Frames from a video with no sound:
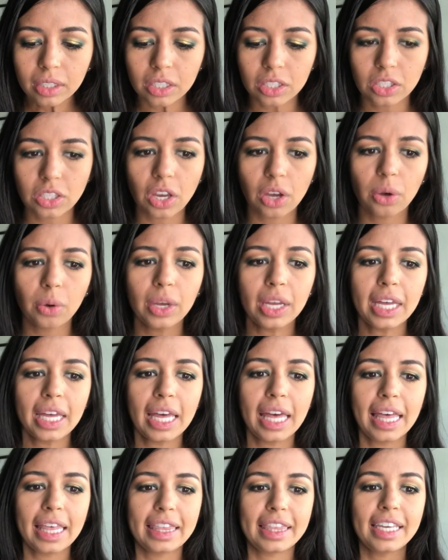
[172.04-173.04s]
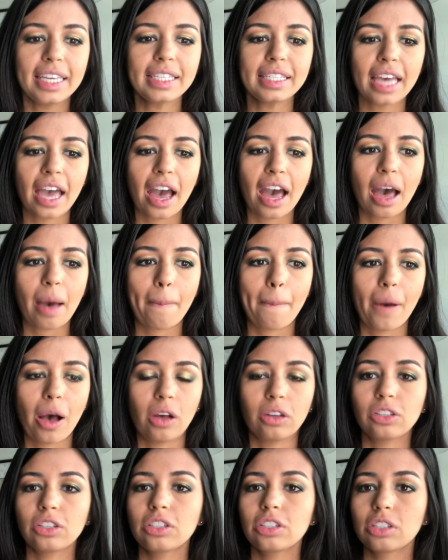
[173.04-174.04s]
So this app,
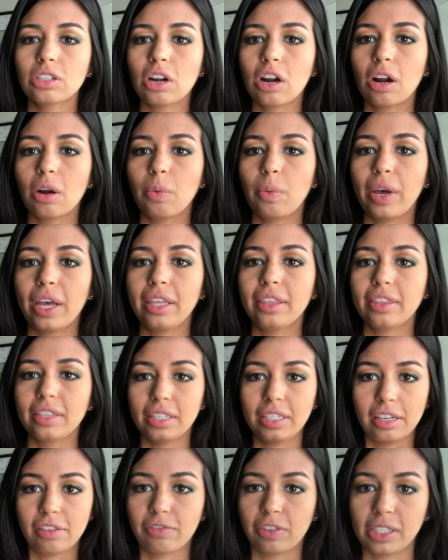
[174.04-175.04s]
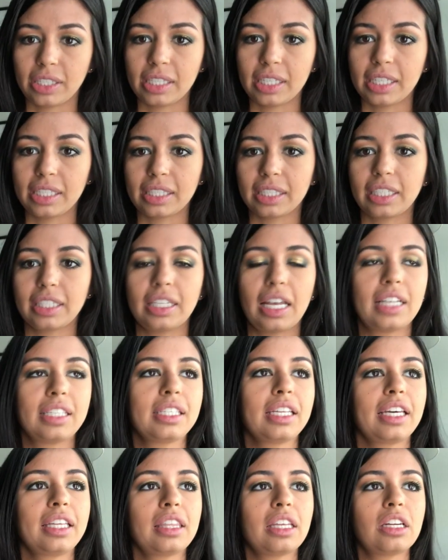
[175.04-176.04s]
I'll just start with the differences because
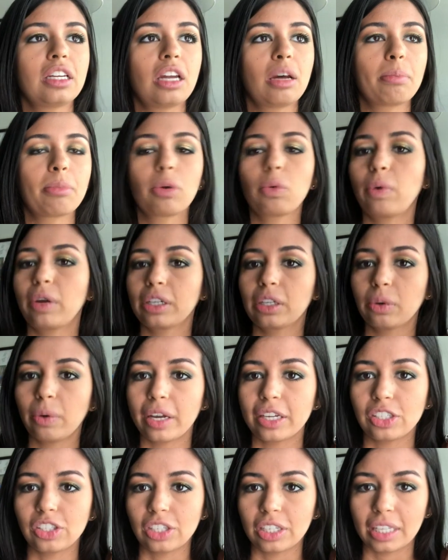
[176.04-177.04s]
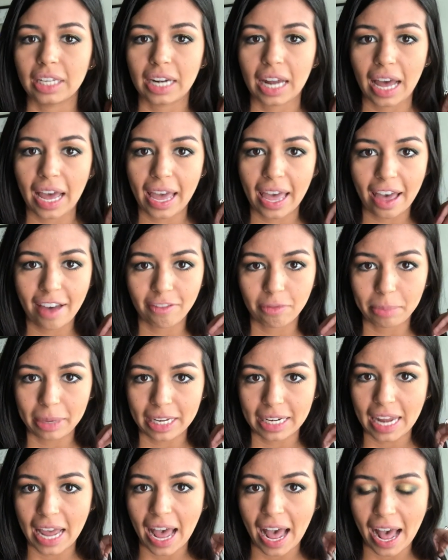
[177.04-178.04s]
that's like the number one question that I have
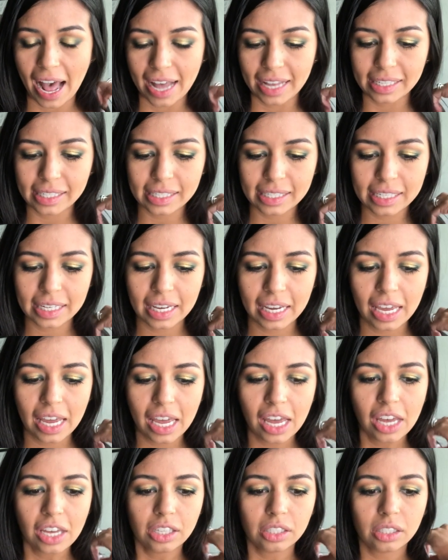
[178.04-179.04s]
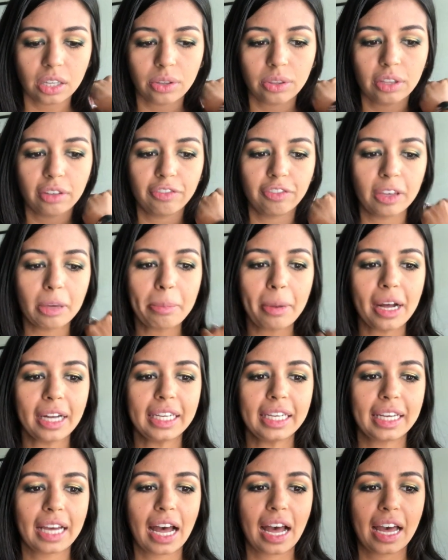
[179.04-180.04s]
been asked. So the Fit
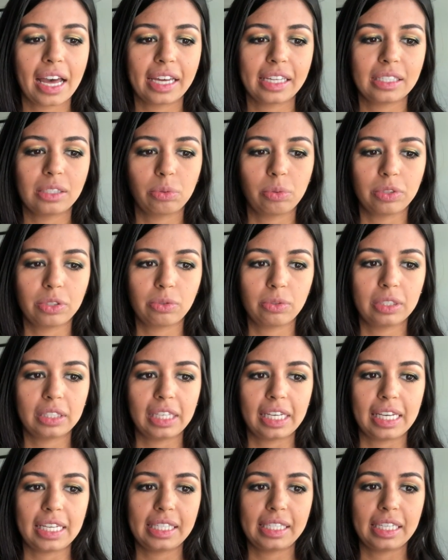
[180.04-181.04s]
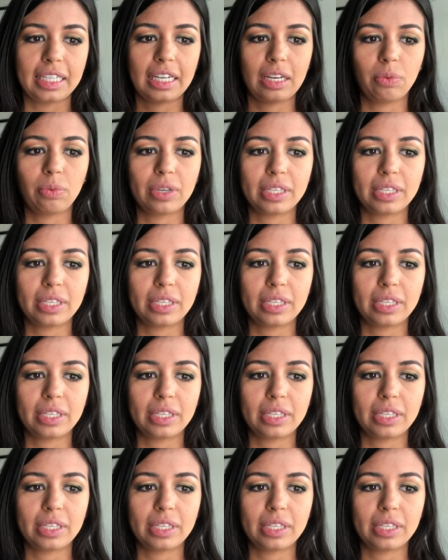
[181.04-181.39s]
Body Guides was released, and it